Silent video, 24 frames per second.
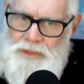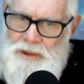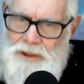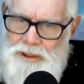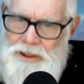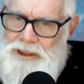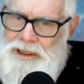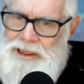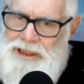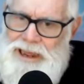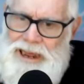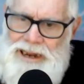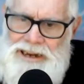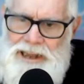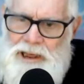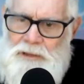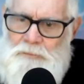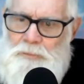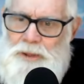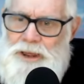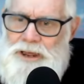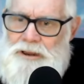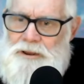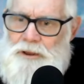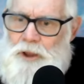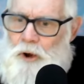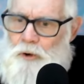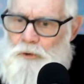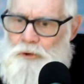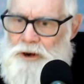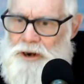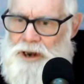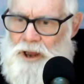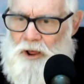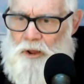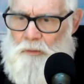he had that big
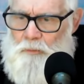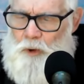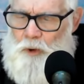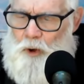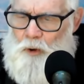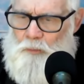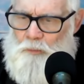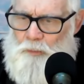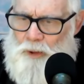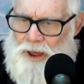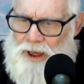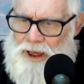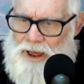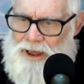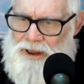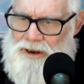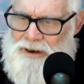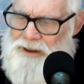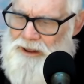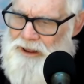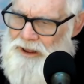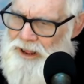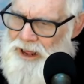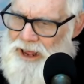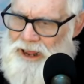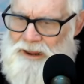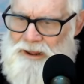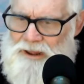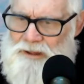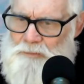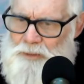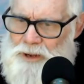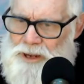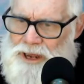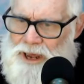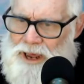loaded elbow pad, and he
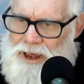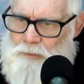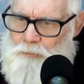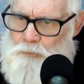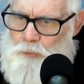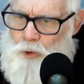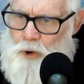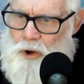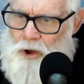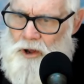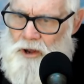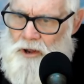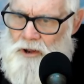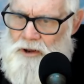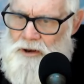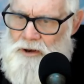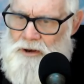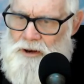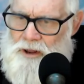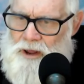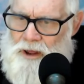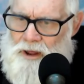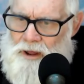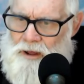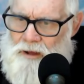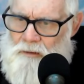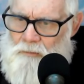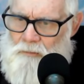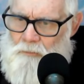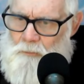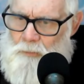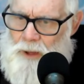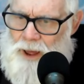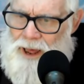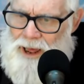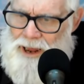became one
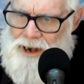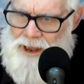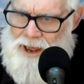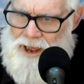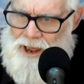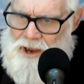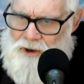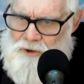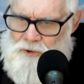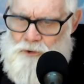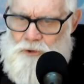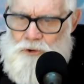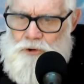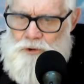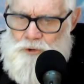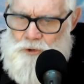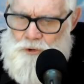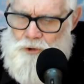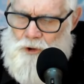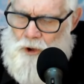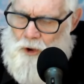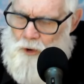badass, you know